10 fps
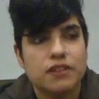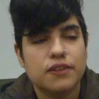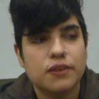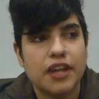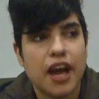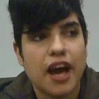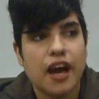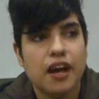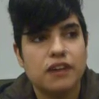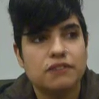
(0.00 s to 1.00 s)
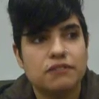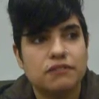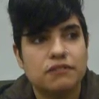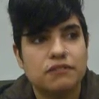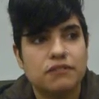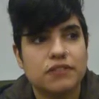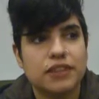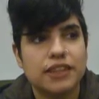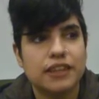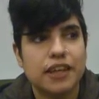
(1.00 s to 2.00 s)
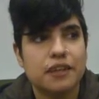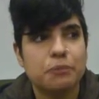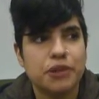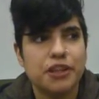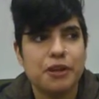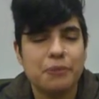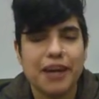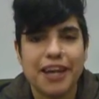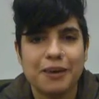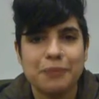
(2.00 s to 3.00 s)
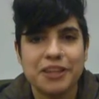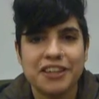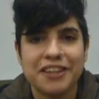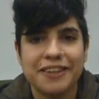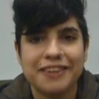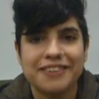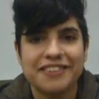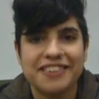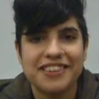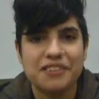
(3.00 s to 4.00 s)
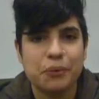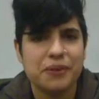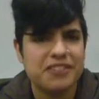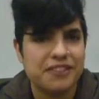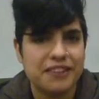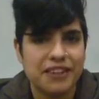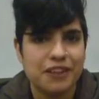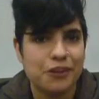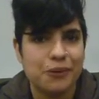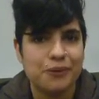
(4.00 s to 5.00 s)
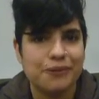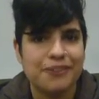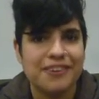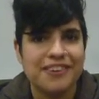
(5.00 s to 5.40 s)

so yeah, it's being a Miami kid, it's always just in you,